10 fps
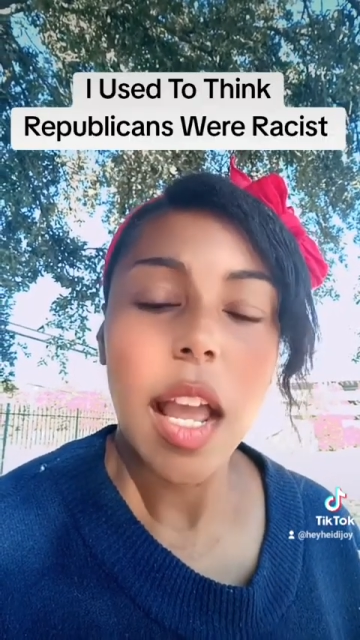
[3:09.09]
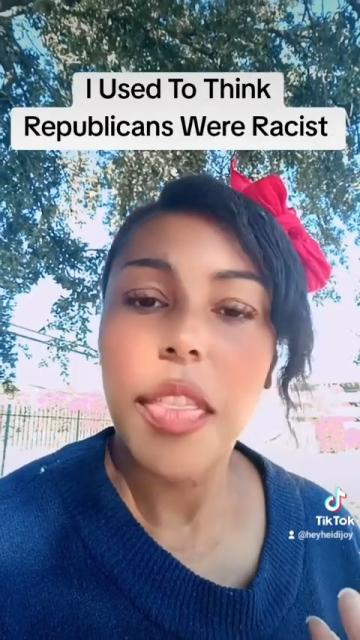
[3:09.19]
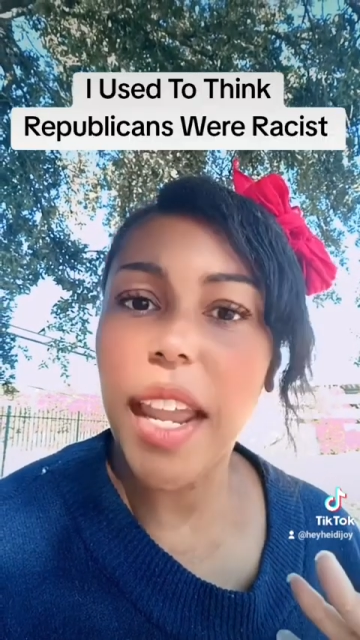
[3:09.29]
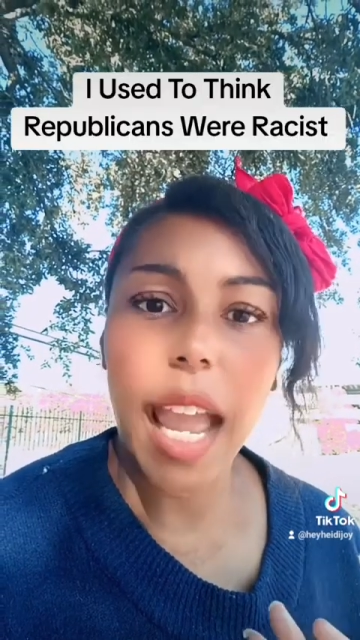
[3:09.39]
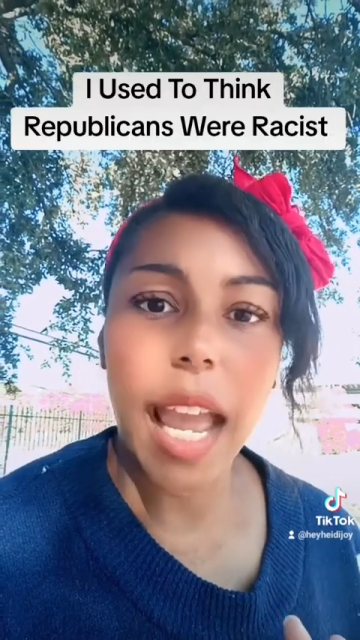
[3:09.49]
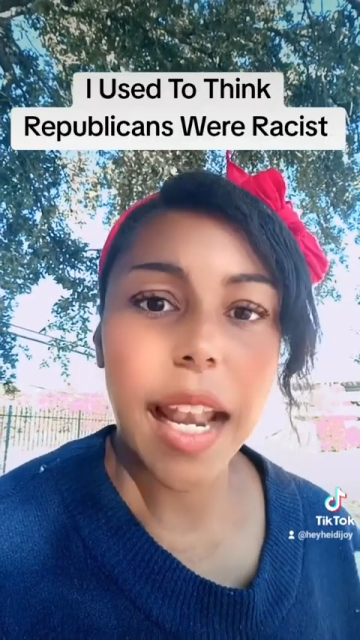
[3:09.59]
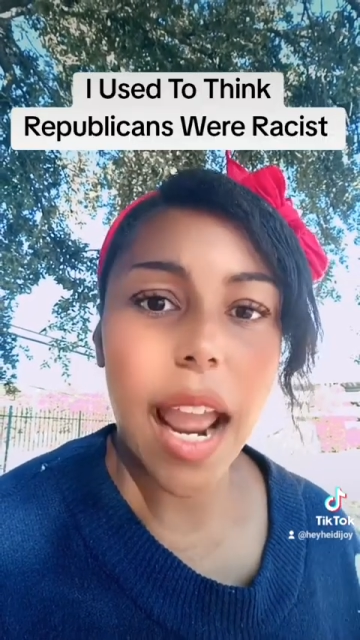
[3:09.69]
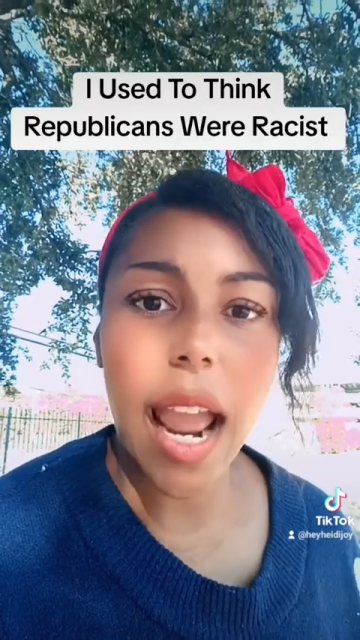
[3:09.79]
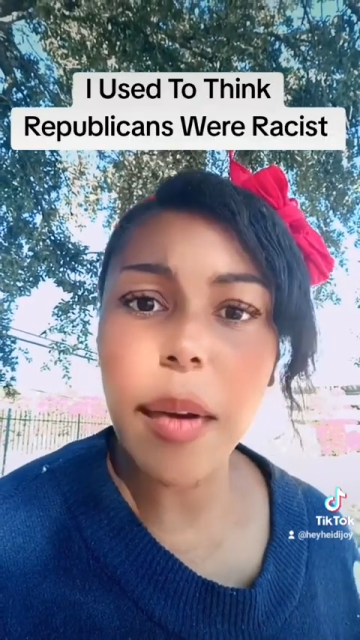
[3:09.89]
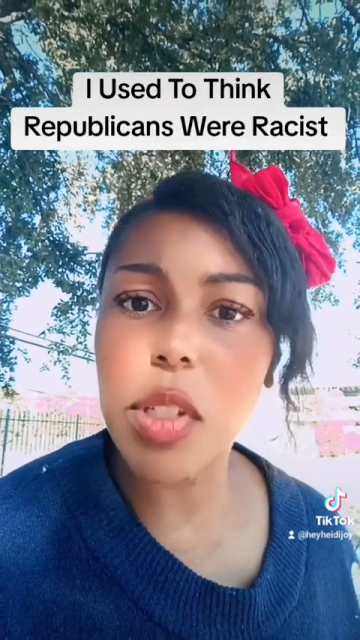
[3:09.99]
They had
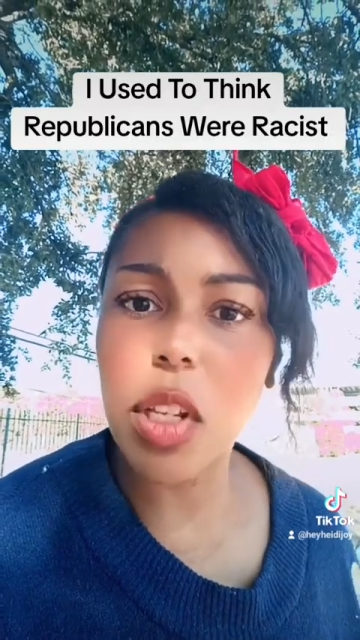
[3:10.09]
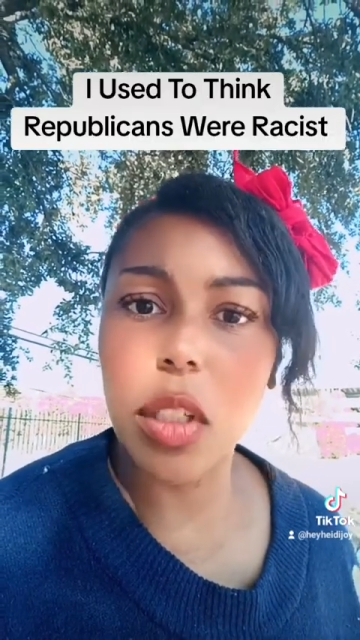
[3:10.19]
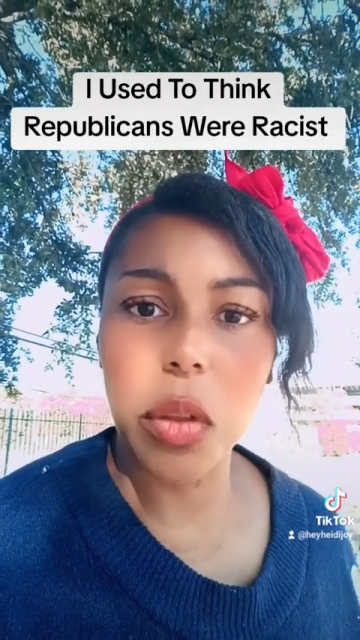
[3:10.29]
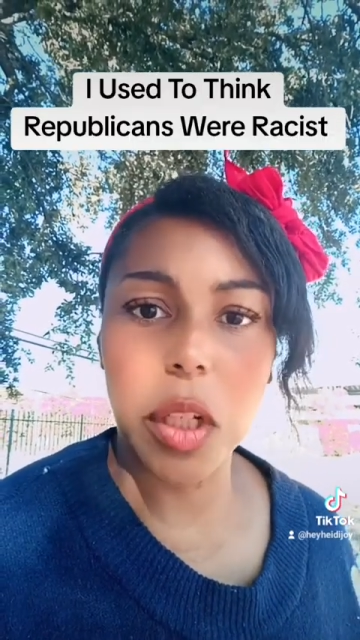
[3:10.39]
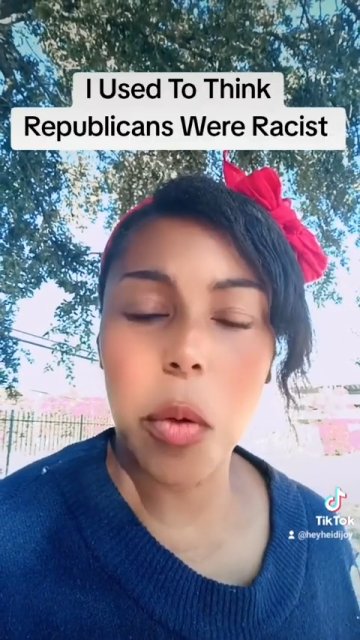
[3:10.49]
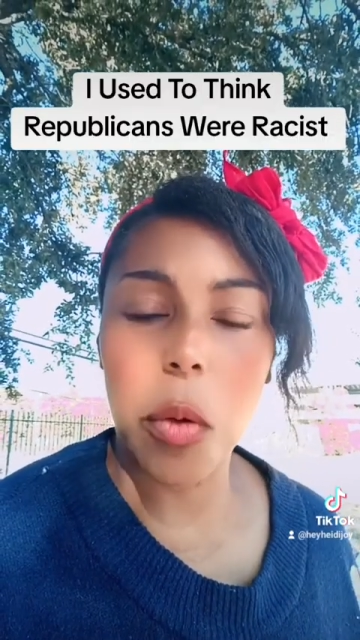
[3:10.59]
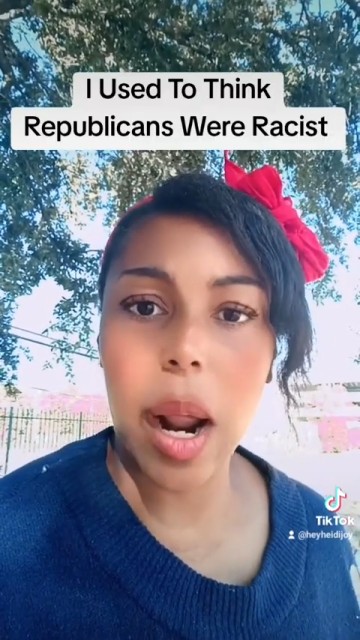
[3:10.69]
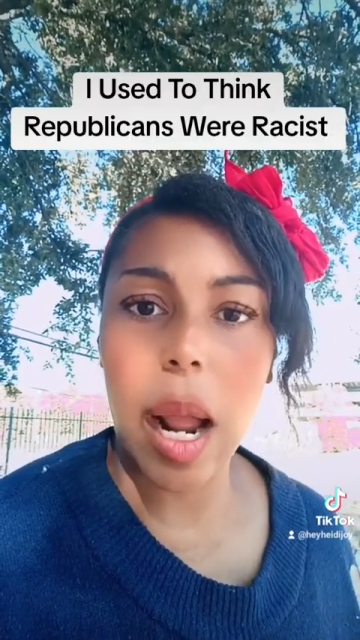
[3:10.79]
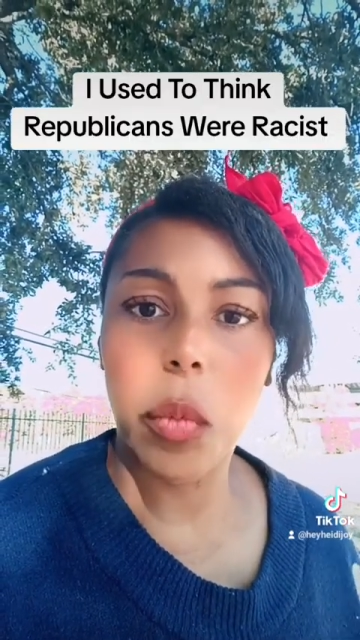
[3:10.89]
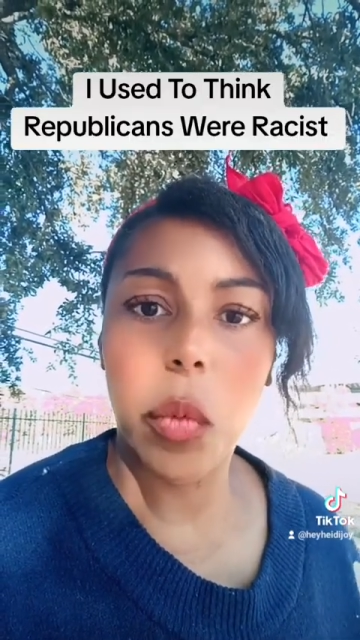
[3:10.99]
absolutely no
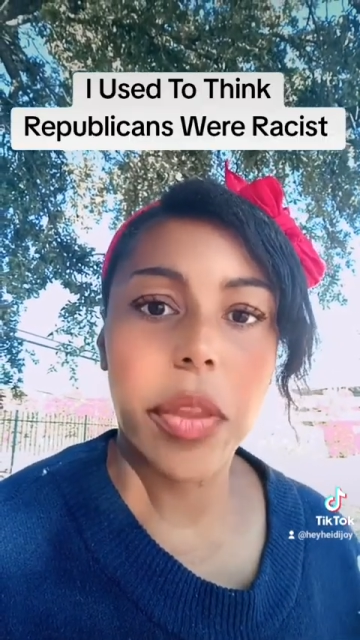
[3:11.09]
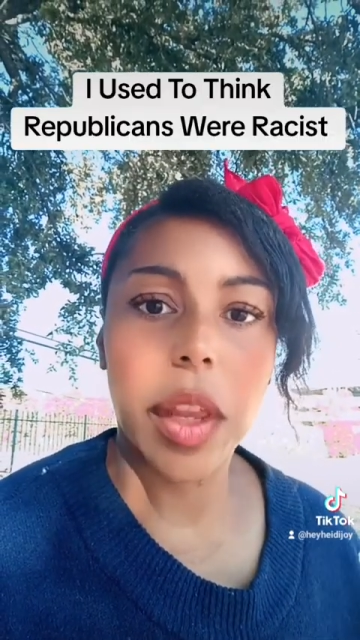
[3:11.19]
problem with it.